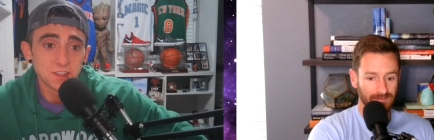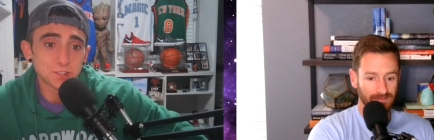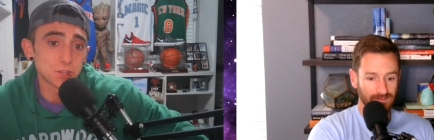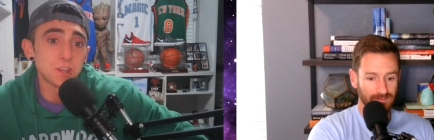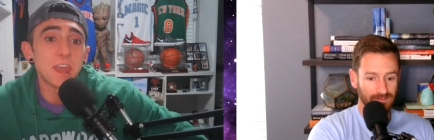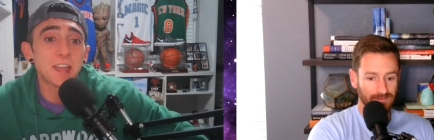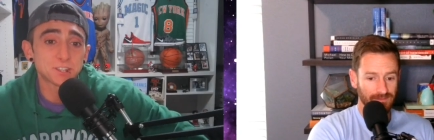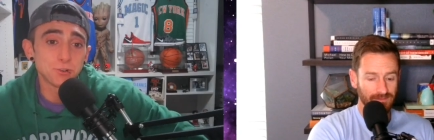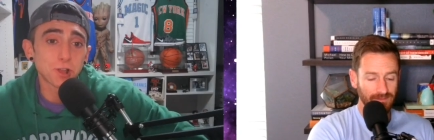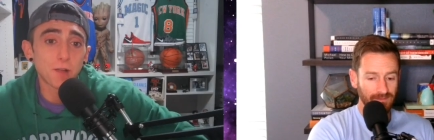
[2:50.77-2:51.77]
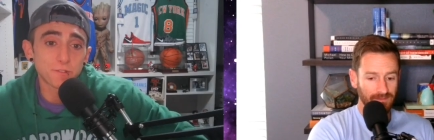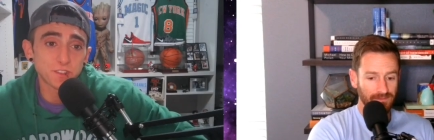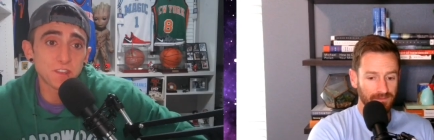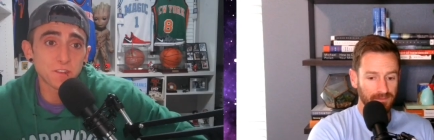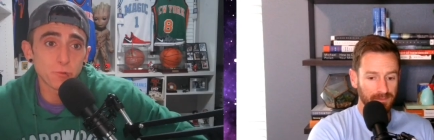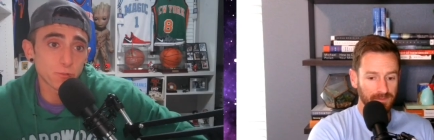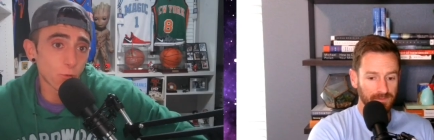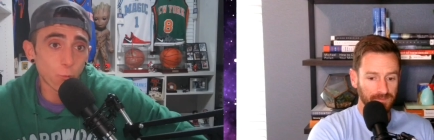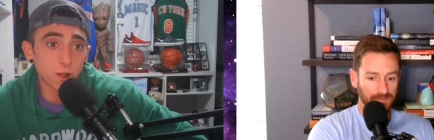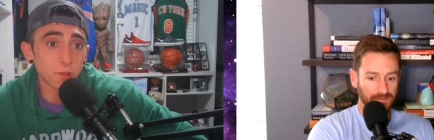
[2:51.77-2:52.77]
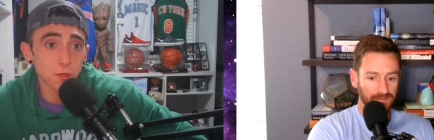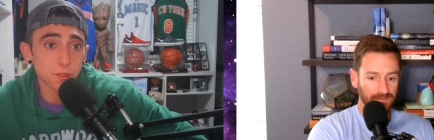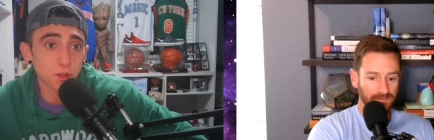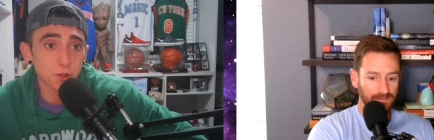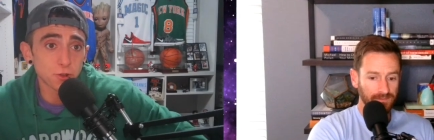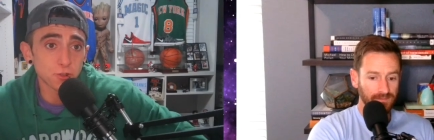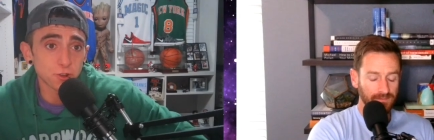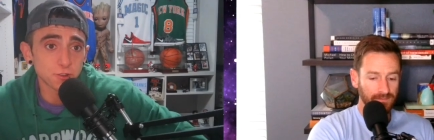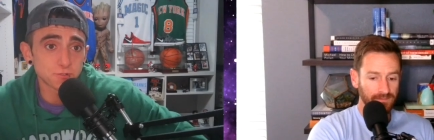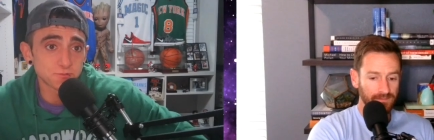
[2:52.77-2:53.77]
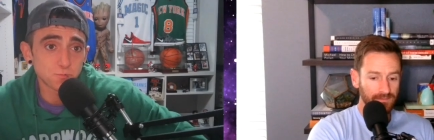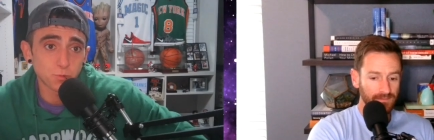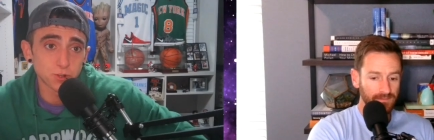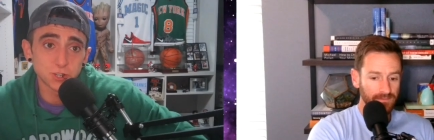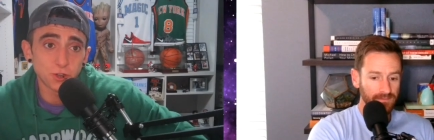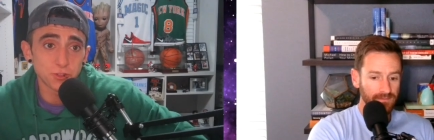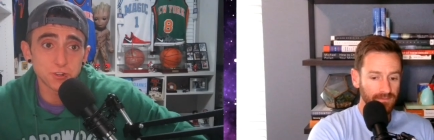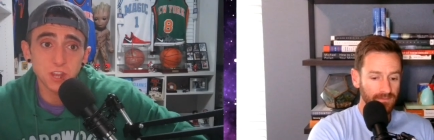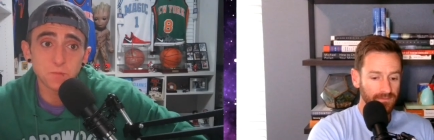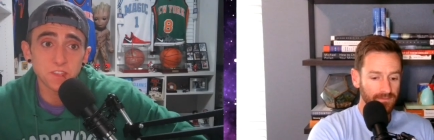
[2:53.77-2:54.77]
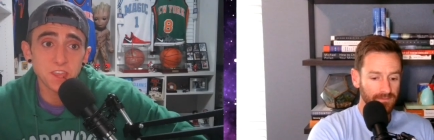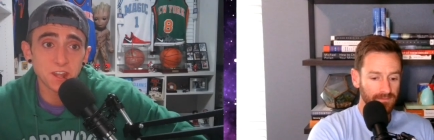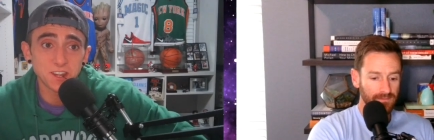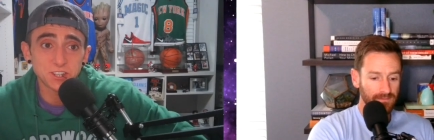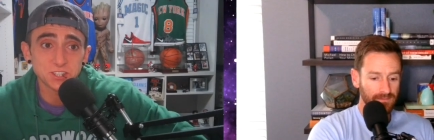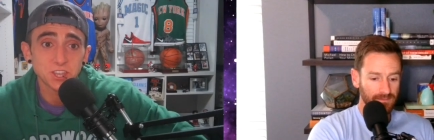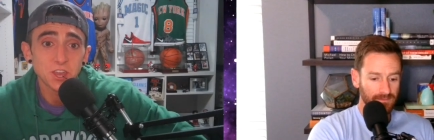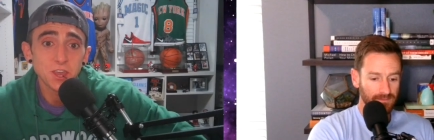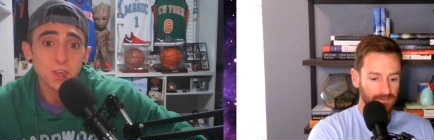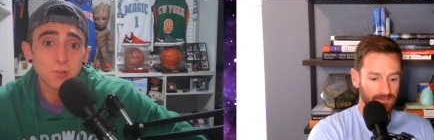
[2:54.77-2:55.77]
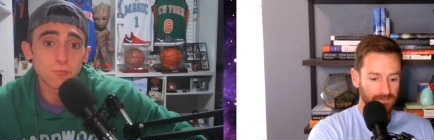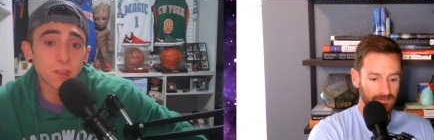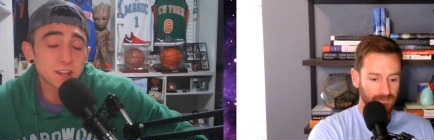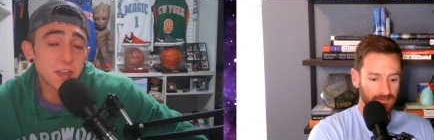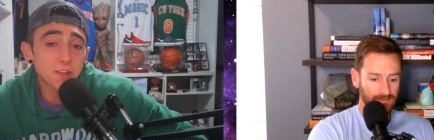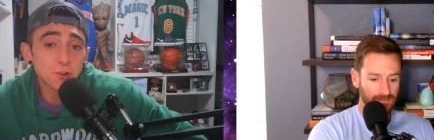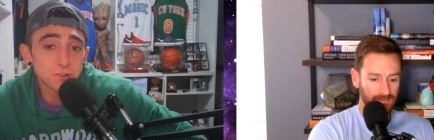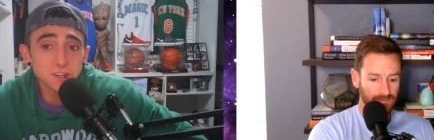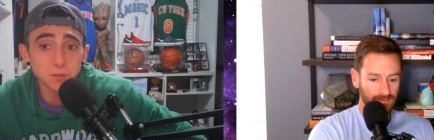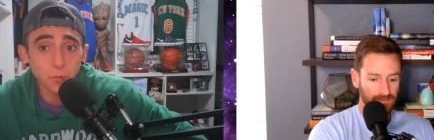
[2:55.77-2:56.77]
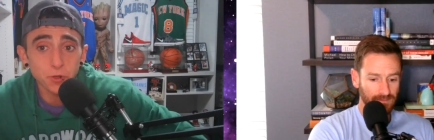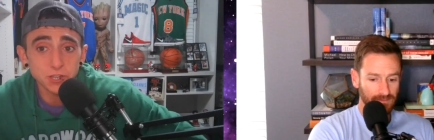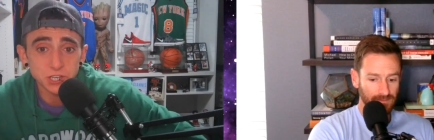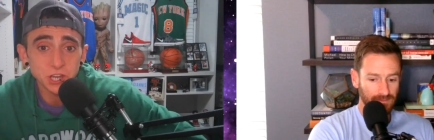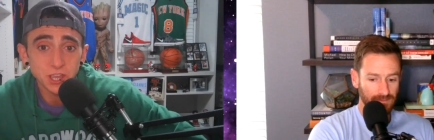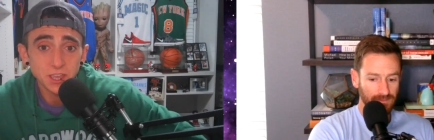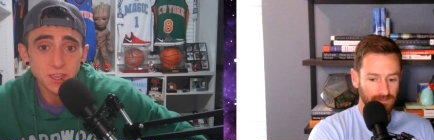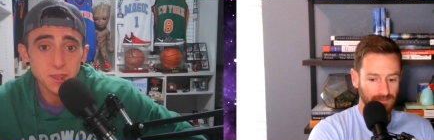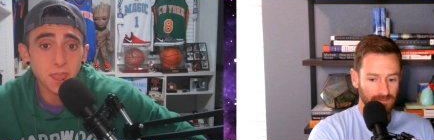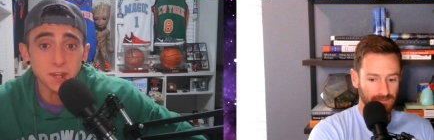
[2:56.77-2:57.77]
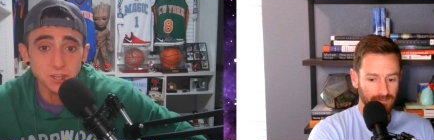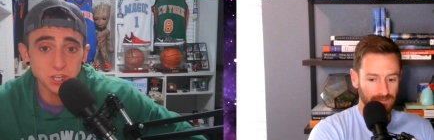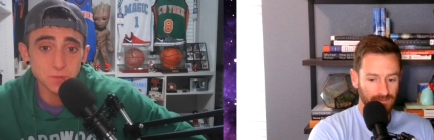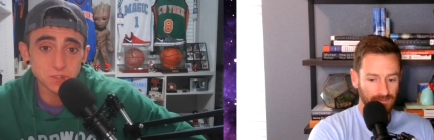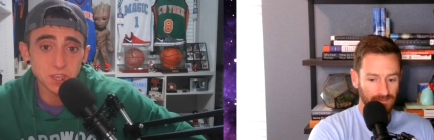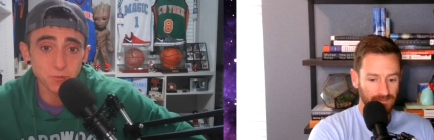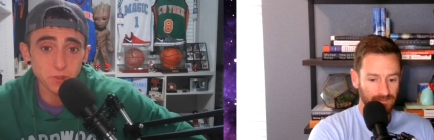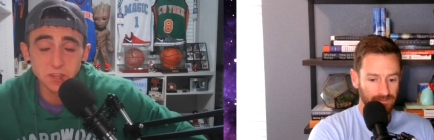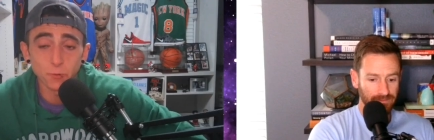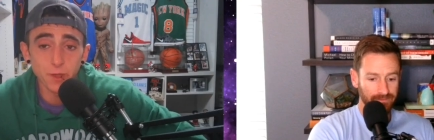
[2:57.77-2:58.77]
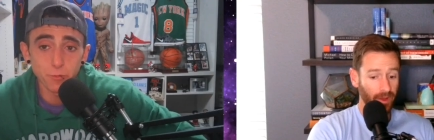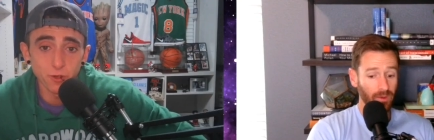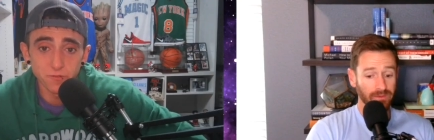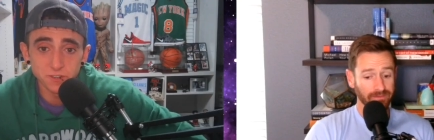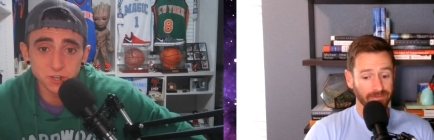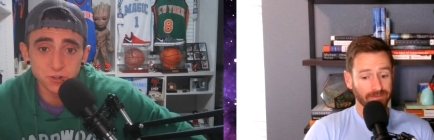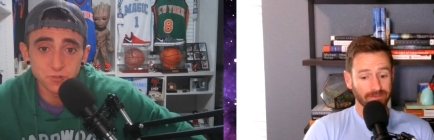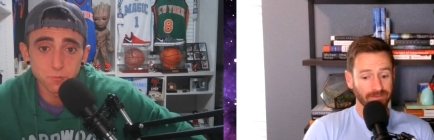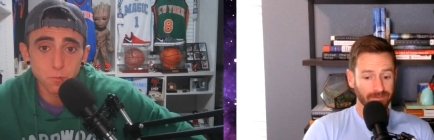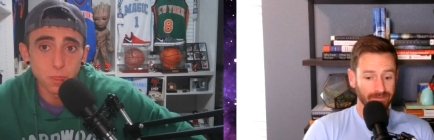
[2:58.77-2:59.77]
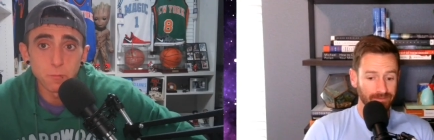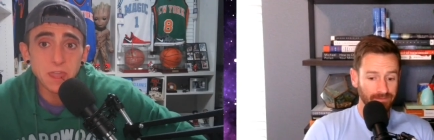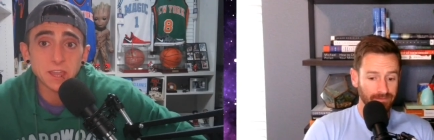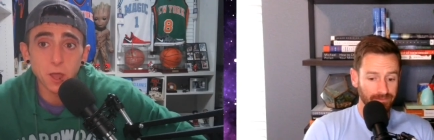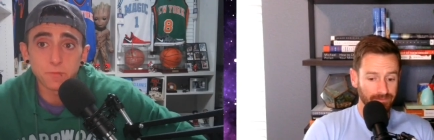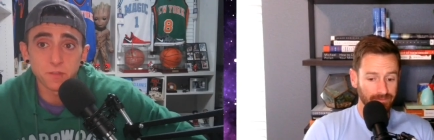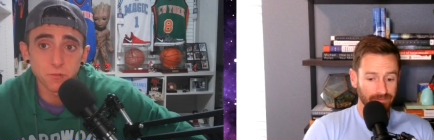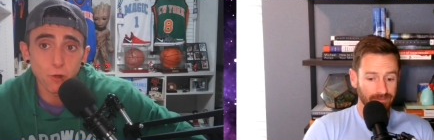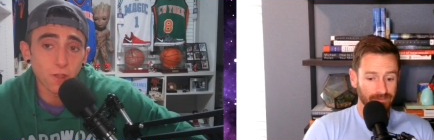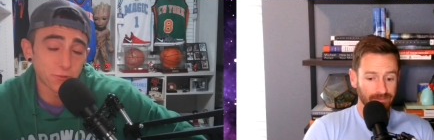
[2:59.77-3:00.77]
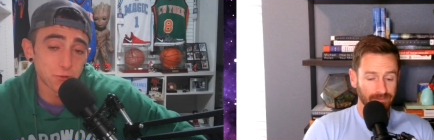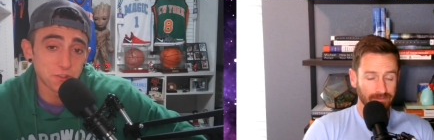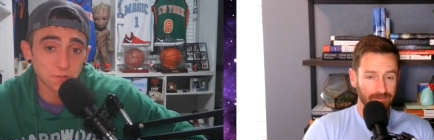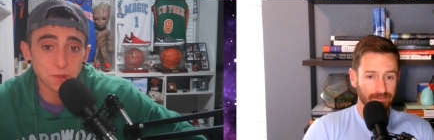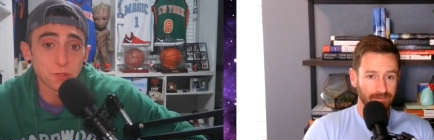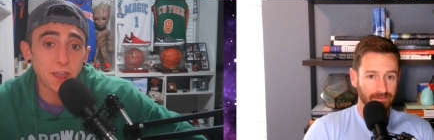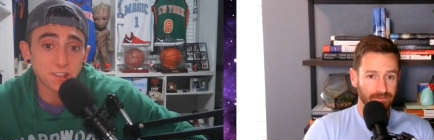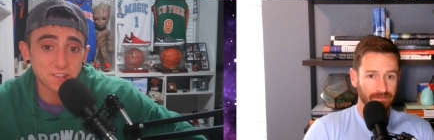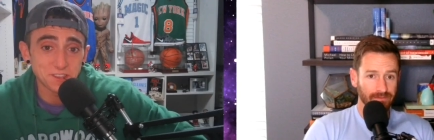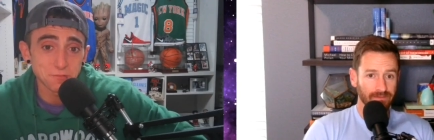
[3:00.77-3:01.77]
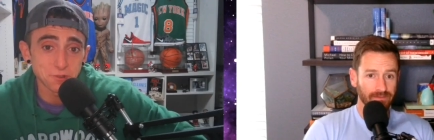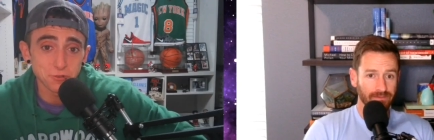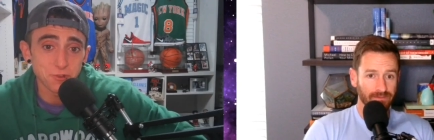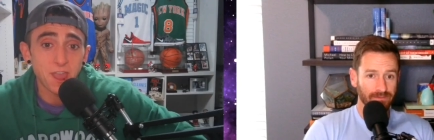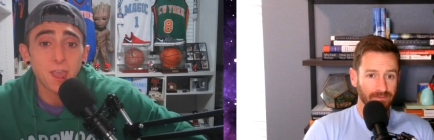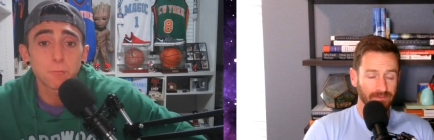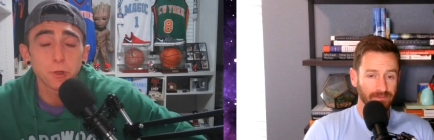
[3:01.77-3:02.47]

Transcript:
Speaker 1: to the national conversation where it's well, when are the Thunder gonna push all their chips in? And it's just right now they don't need to push any chips in. We can quibble over certain makeups of the roster or things we'd like to see them do or add,